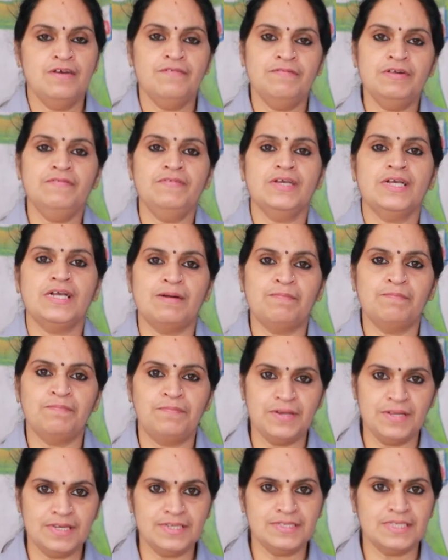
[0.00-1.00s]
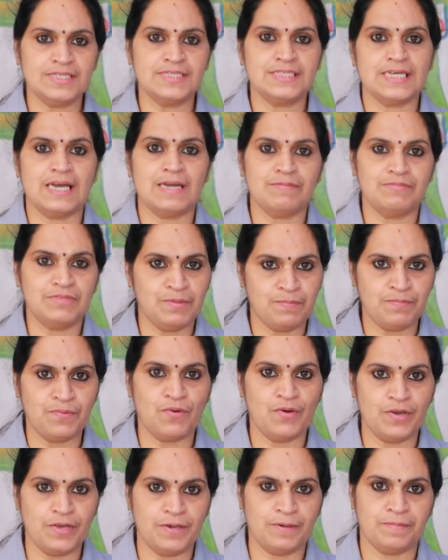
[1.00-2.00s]
When we completed type the
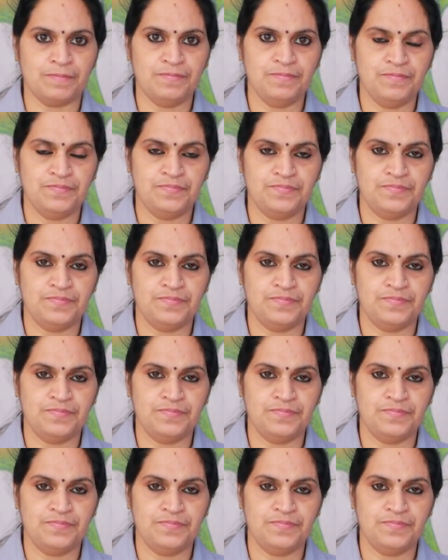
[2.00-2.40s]
poem,